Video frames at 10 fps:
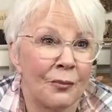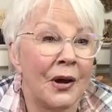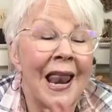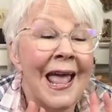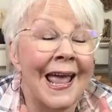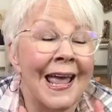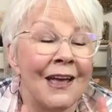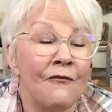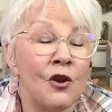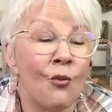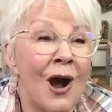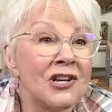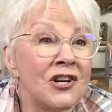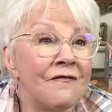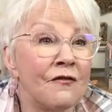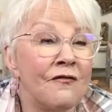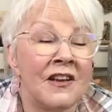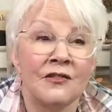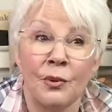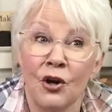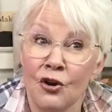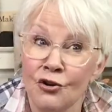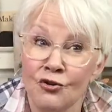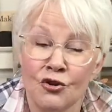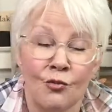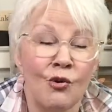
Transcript: But hey, if you're watching from Facebook or YouTube,